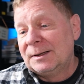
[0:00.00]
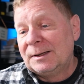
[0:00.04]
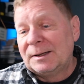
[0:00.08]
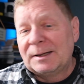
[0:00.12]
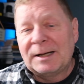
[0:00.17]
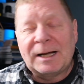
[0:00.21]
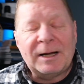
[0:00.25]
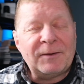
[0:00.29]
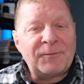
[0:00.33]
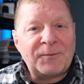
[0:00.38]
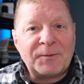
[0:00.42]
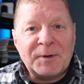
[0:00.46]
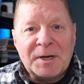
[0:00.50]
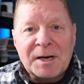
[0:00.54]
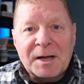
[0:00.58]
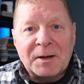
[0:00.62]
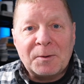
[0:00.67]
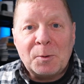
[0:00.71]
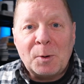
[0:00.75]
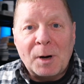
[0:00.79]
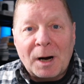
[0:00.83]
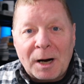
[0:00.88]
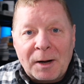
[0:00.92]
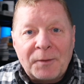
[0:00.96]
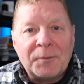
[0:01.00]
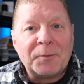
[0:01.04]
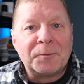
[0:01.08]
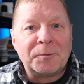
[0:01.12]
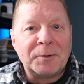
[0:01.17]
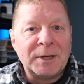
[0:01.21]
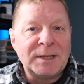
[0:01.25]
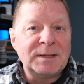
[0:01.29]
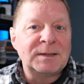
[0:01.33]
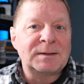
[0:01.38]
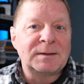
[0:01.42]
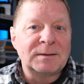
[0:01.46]
If for no other
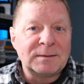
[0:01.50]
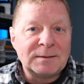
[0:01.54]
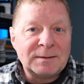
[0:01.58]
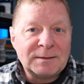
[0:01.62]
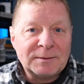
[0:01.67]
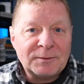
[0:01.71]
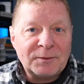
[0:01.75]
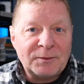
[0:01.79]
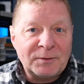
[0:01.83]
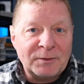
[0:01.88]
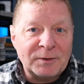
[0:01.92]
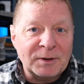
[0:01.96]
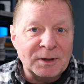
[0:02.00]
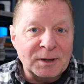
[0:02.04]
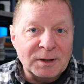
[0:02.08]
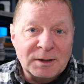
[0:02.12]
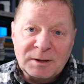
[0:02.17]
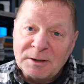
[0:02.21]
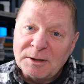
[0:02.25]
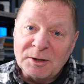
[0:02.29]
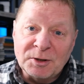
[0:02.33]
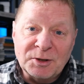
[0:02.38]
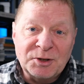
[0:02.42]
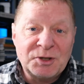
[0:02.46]
reason that you